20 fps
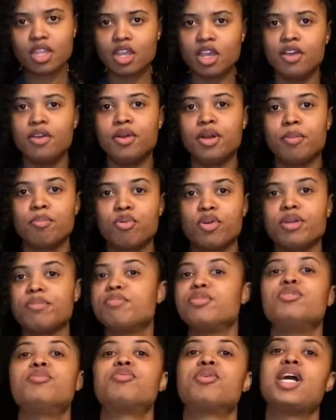the
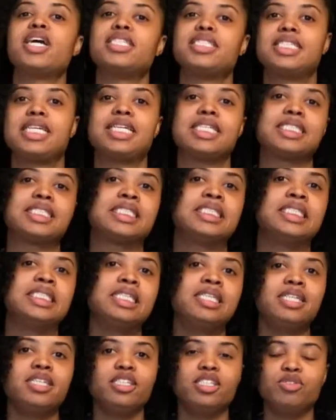pre-poo process,
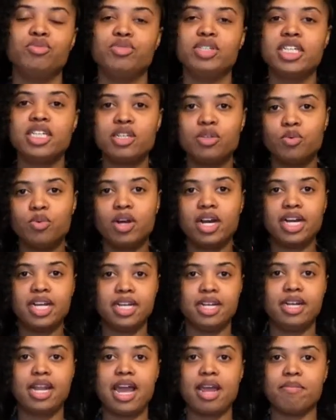you really want
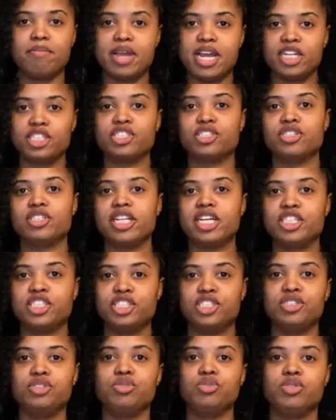to make sure
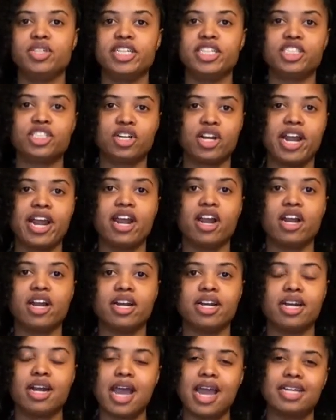that you get your hair
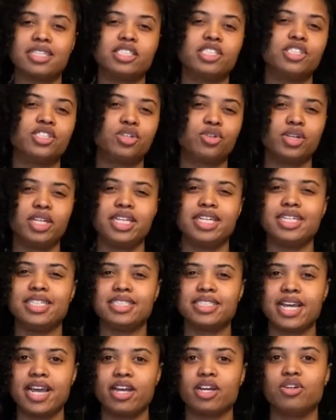nice and thoroughly
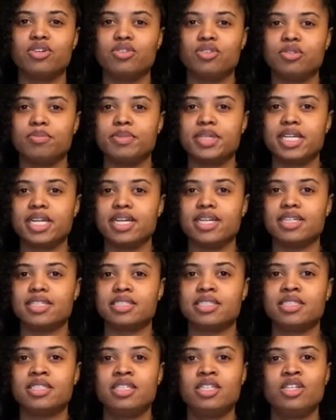detangled,
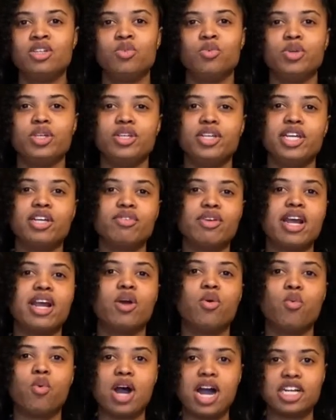because when you get ready
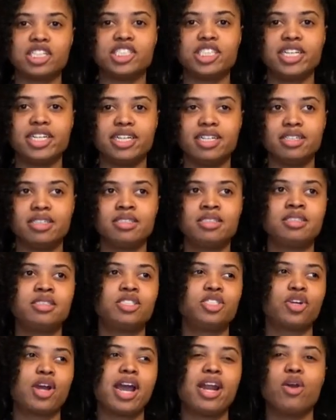to wash it,
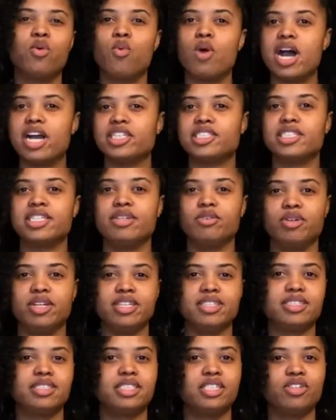trying to wash it when
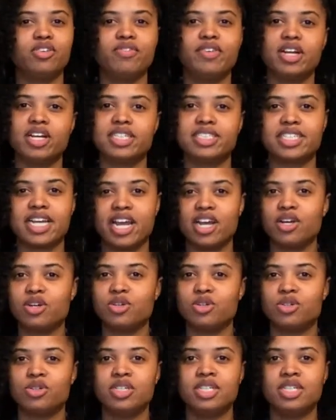it's still very tangled,